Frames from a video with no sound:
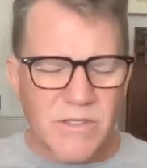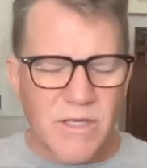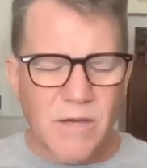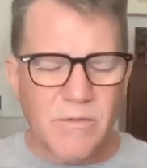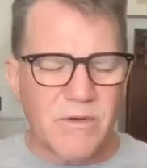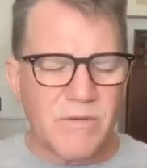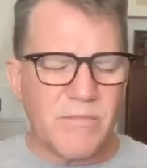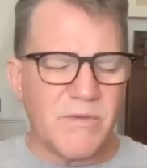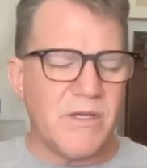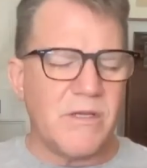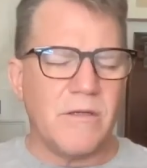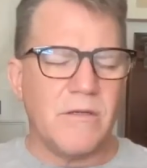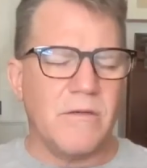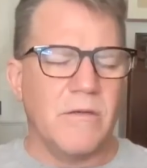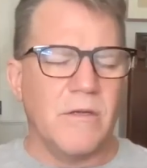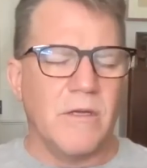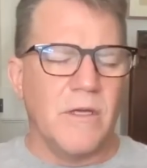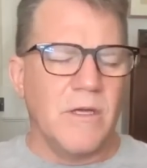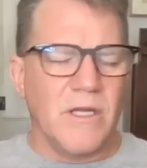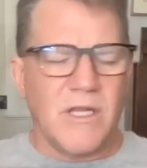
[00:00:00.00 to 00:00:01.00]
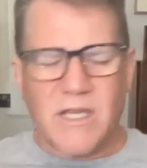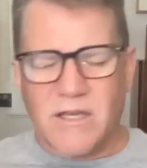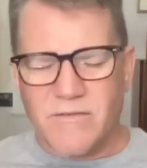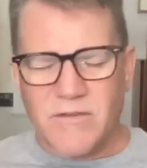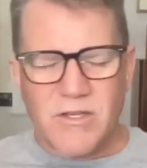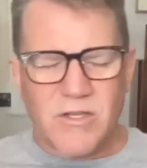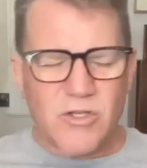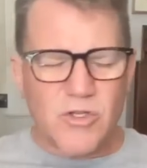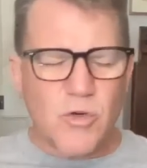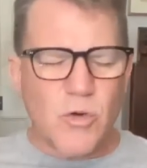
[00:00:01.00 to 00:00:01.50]
That would be
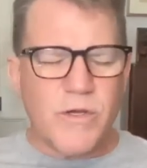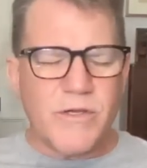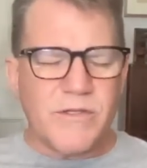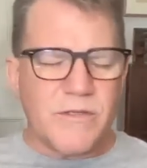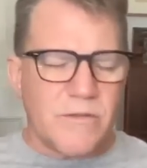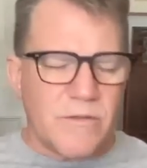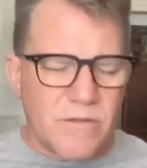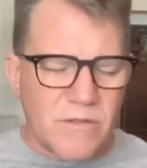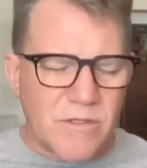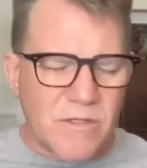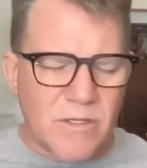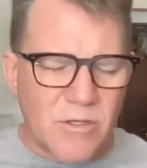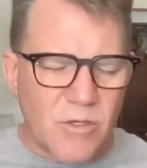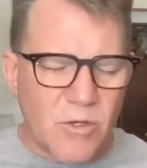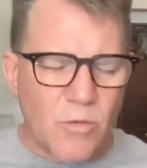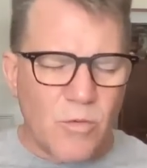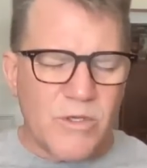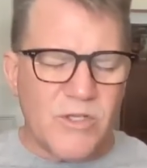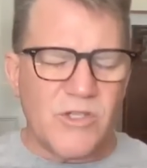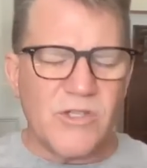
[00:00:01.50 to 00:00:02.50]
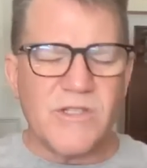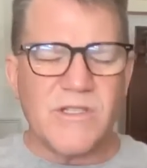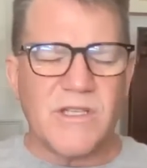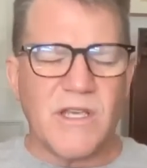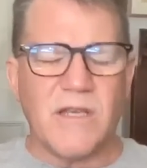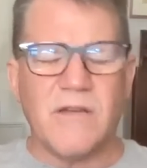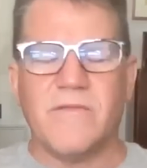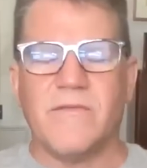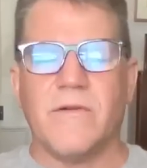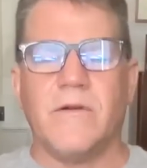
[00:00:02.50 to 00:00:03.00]
given the choices, which is
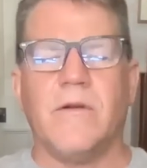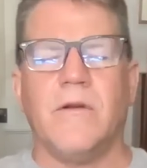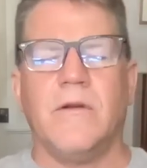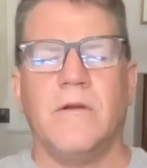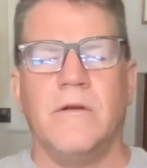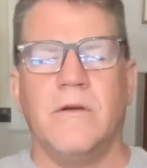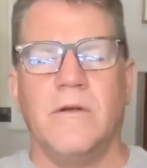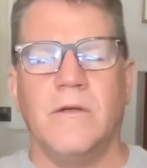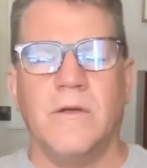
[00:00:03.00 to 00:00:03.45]
safer.